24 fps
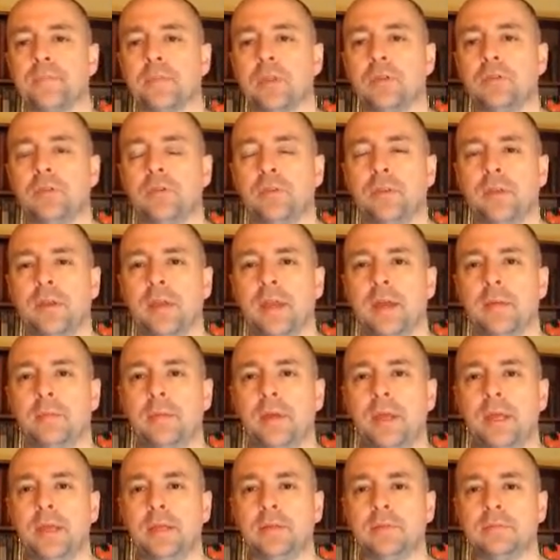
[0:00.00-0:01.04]
during the
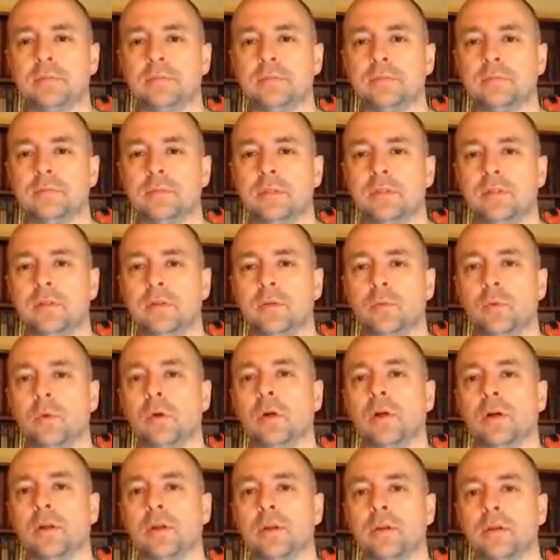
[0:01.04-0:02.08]
campaign. It didn't
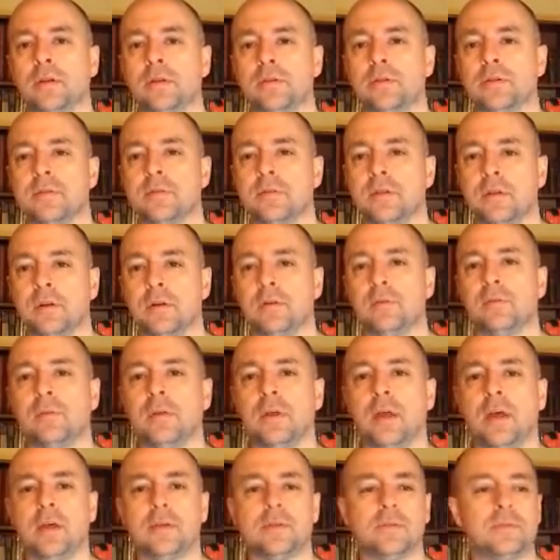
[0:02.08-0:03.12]
work because
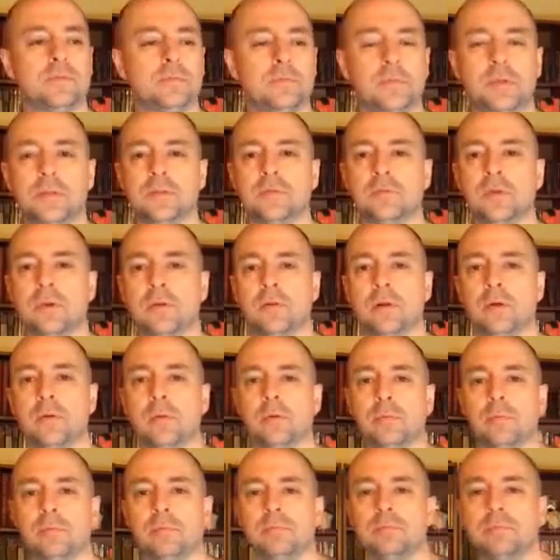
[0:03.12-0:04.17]
the guy's busy running
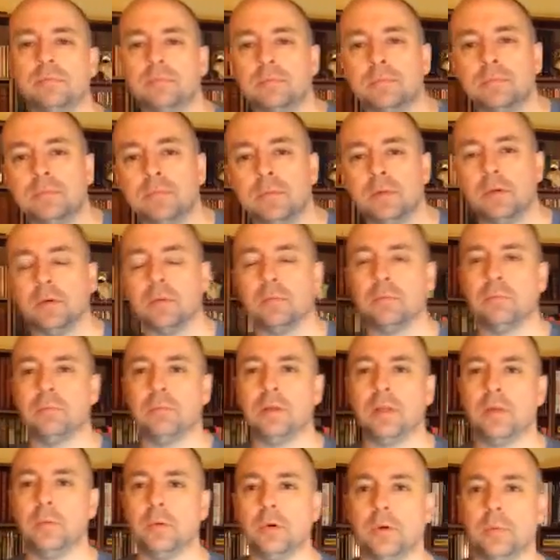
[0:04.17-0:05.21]
around with
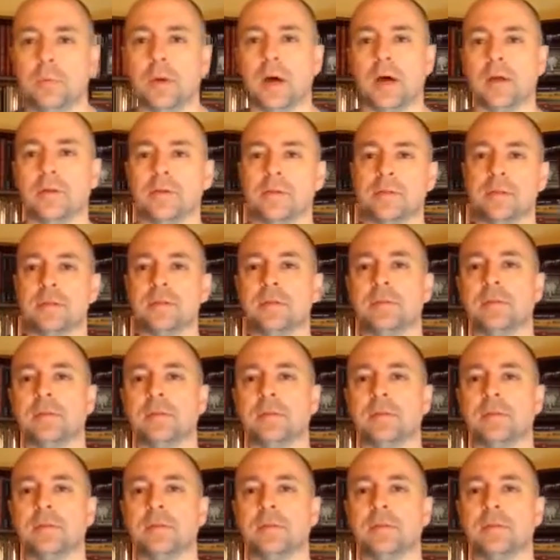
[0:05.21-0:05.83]
Playboy models.